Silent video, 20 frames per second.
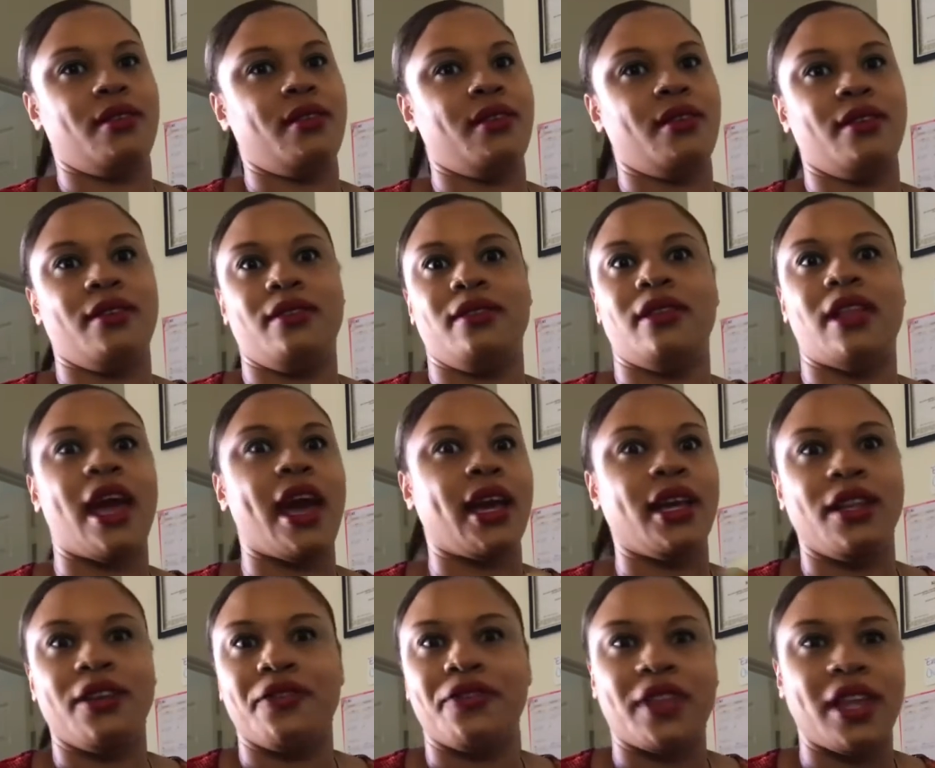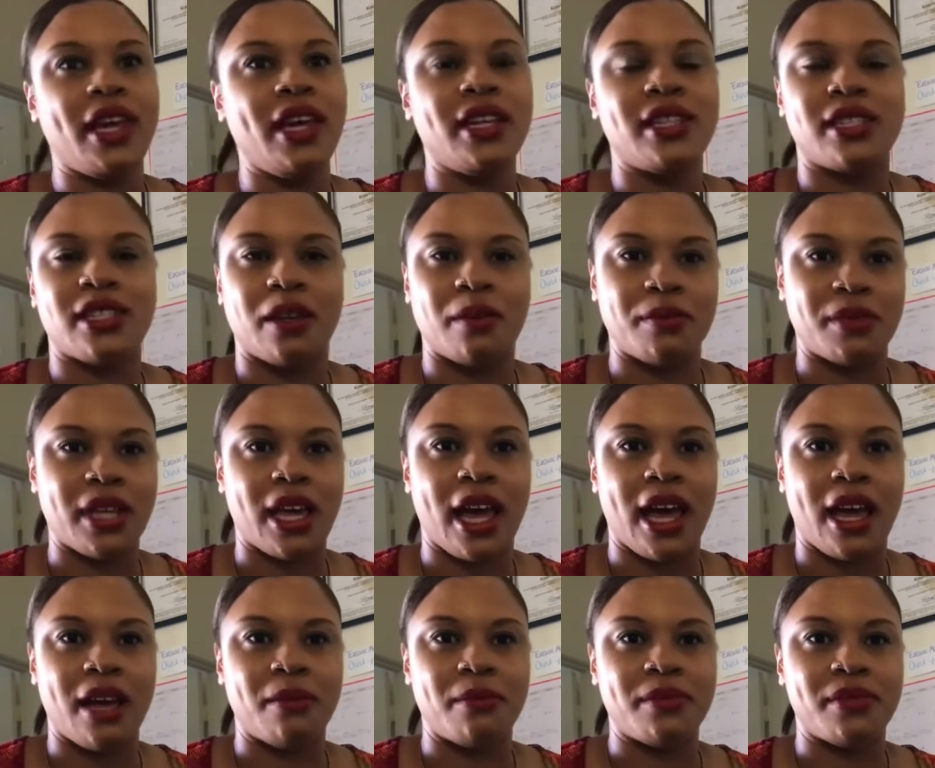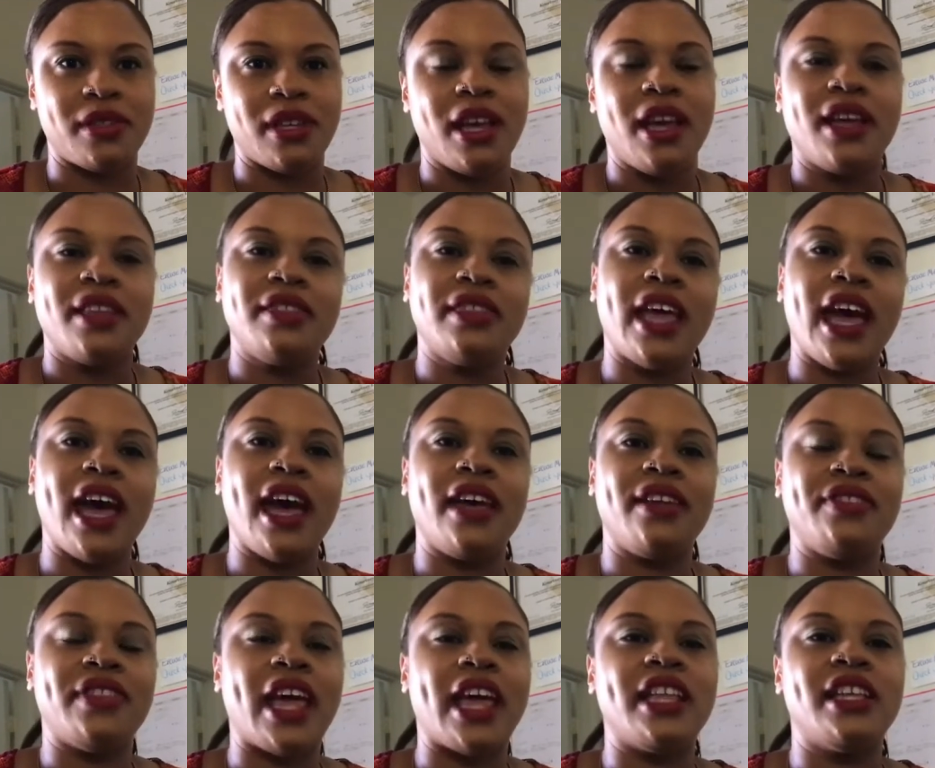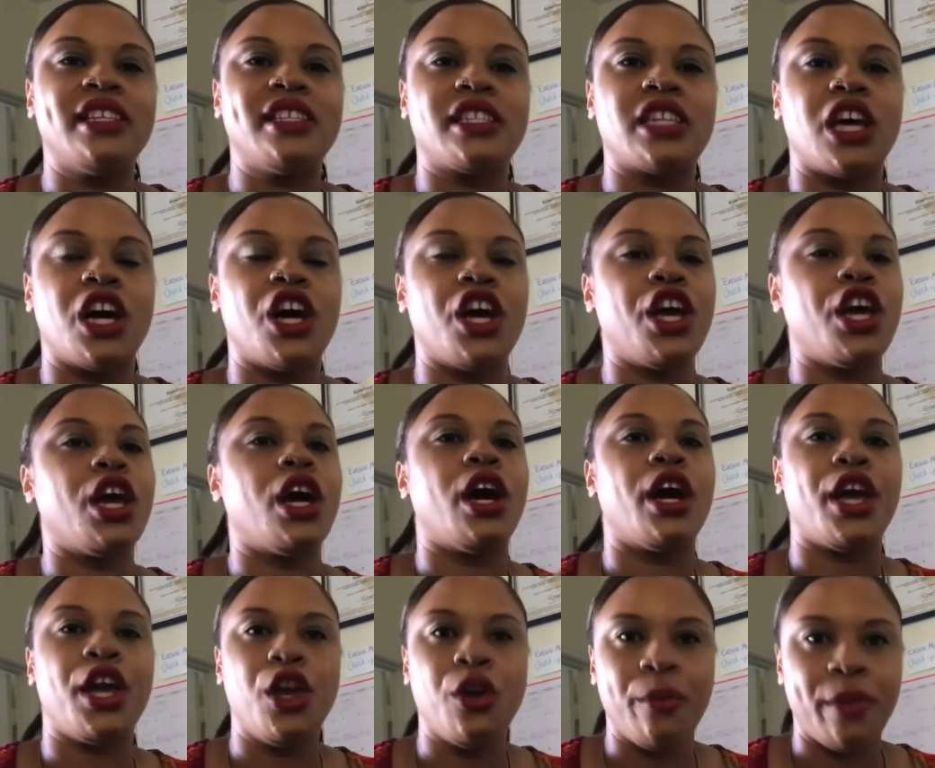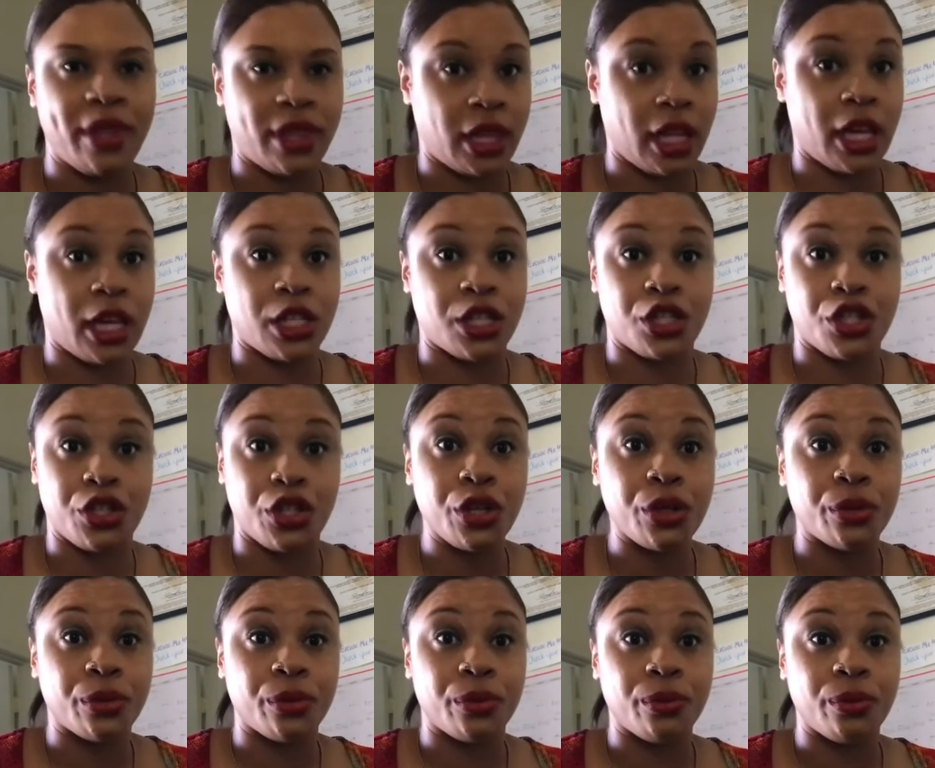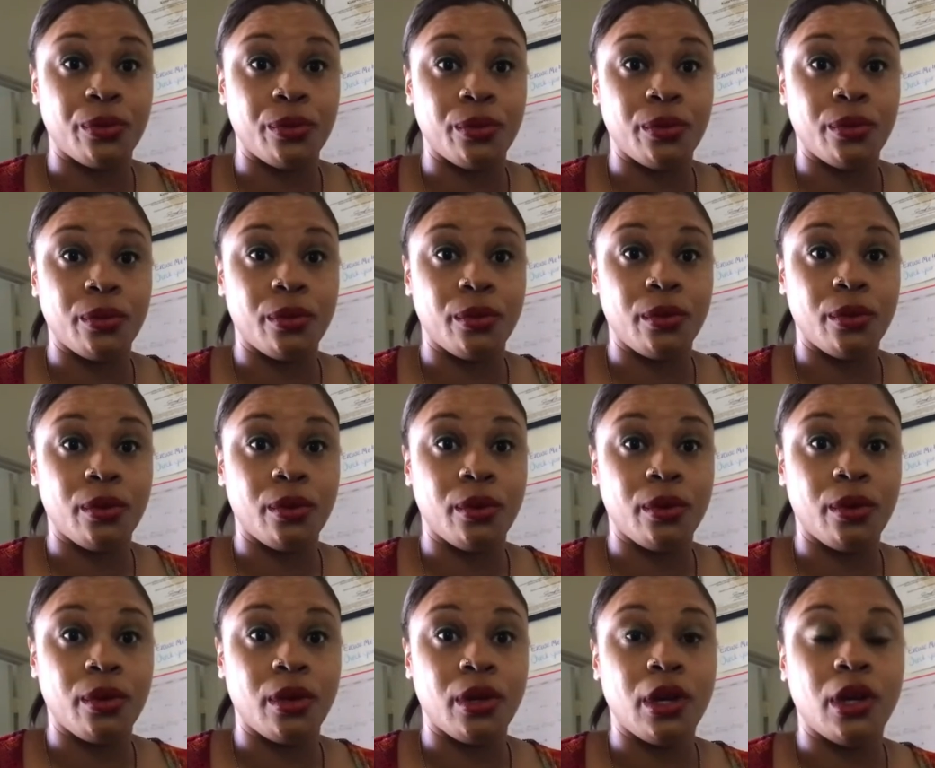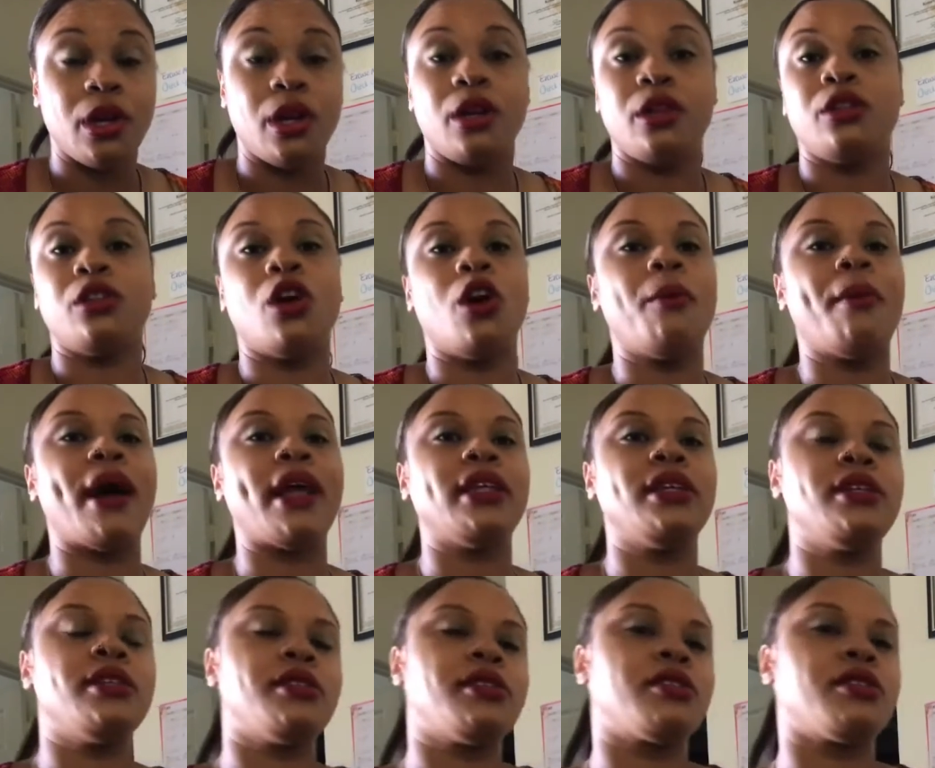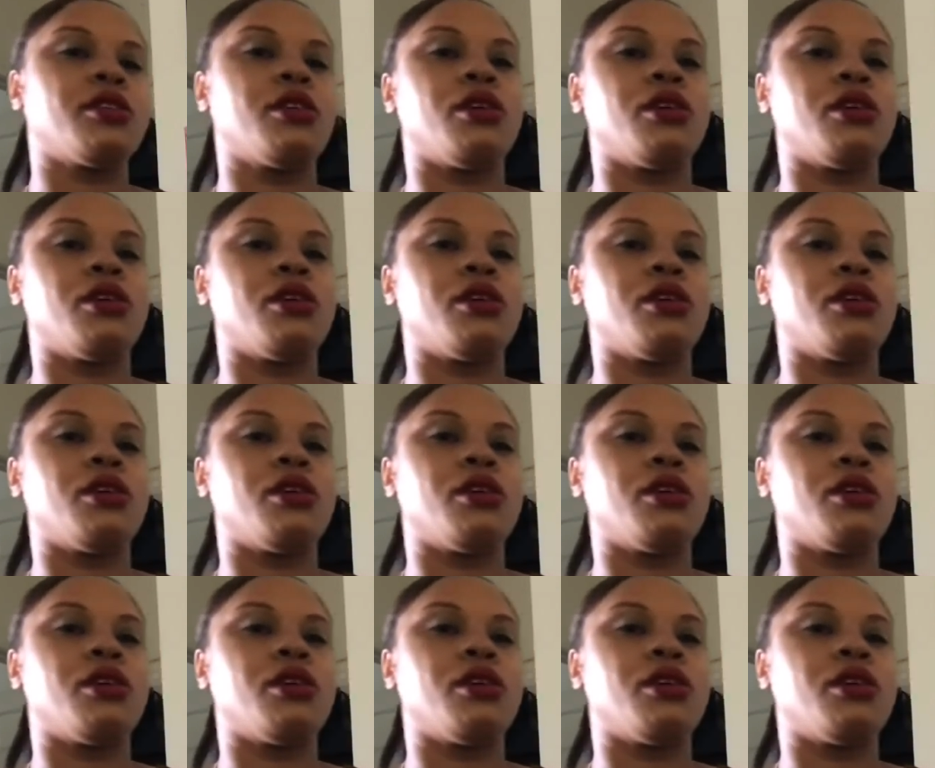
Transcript: negative things sometimes. That is a human thing to do. Nobody's